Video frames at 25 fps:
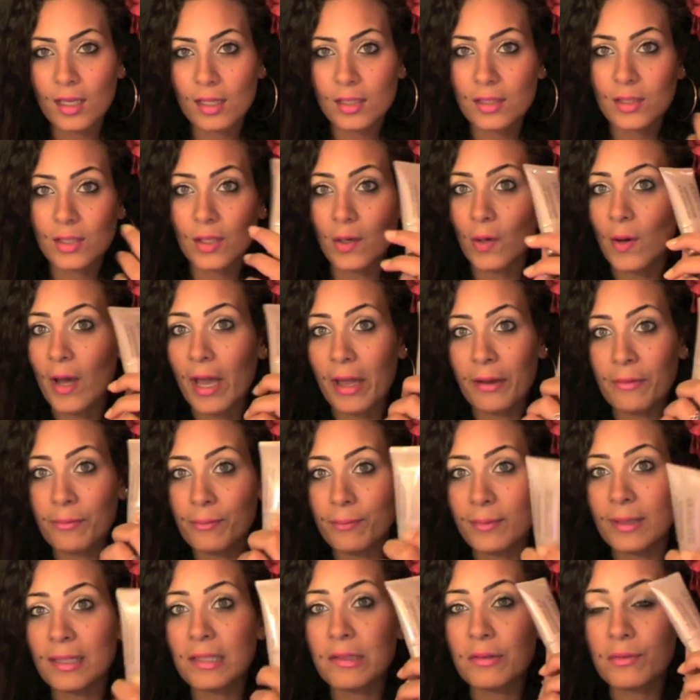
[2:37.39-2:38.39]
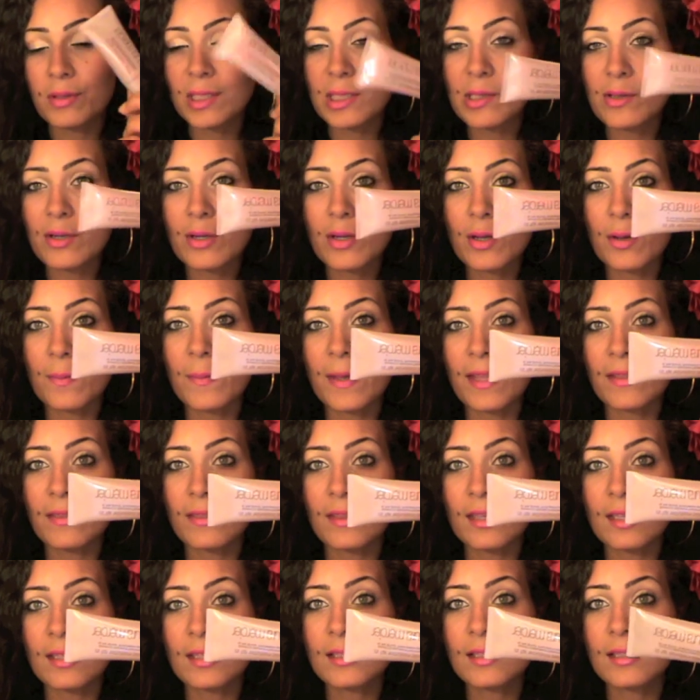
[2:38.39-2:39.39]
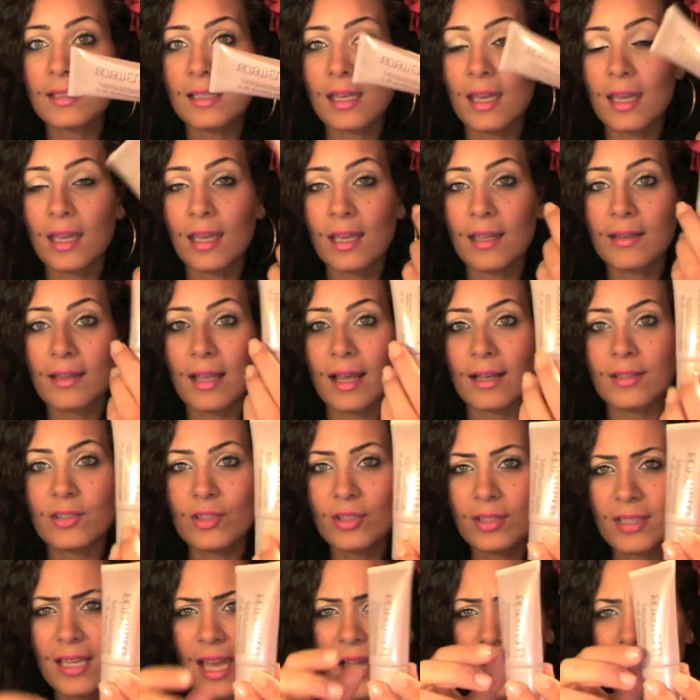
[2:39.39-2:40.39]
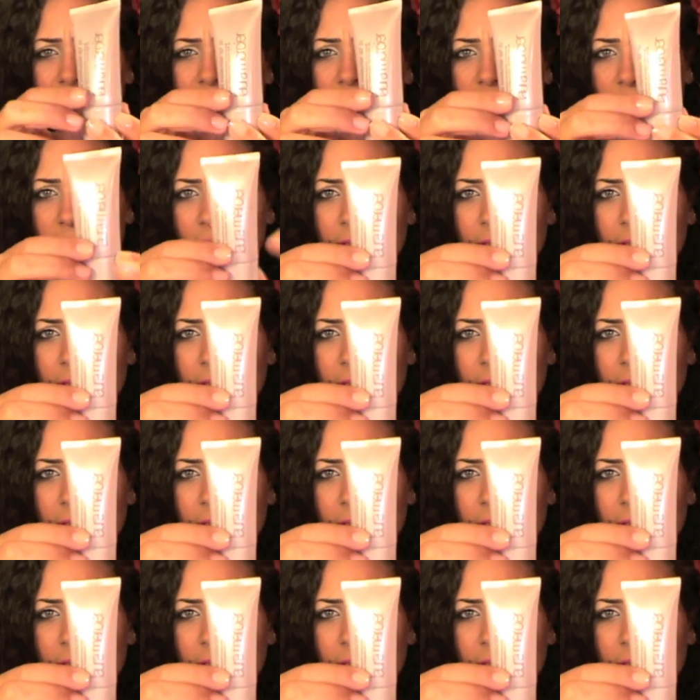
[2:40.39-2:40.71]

so I really really recommend this and I just have the